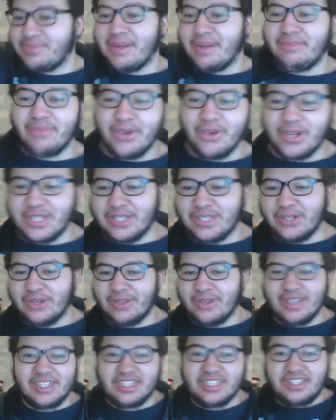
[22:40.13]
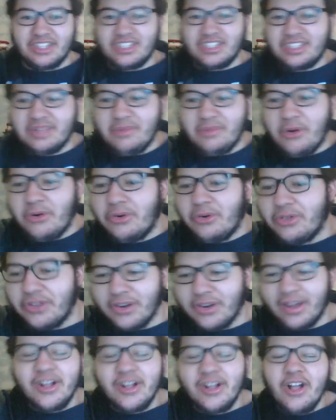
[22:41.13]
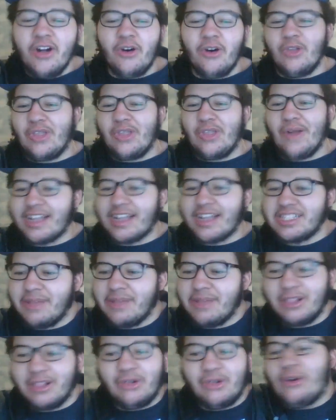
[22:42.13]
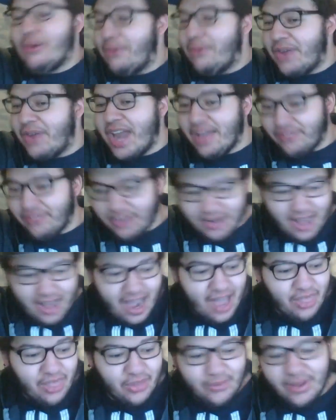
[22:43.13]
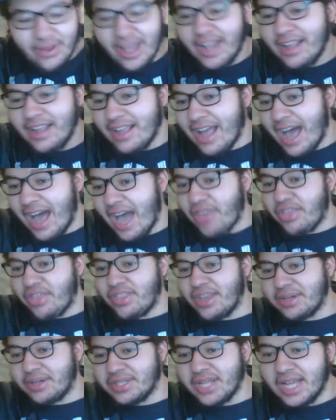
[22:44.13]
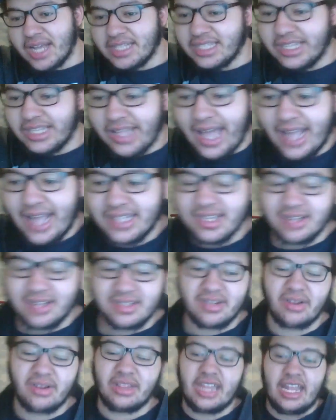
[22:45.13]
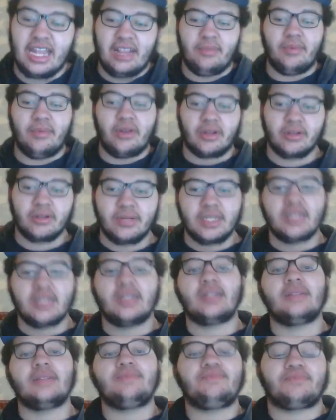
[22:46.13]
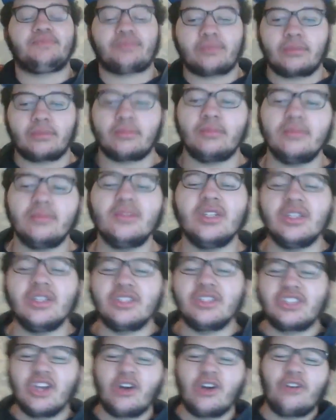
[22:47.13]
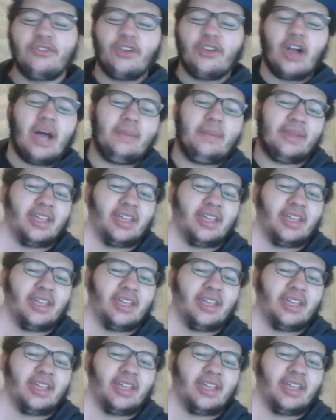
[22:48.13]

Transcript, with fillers: Men books or this is just some older older X Men lore or whatever. Either way, I thought that was a nice little ad touch there at the end of the book. So overall, I'm gonna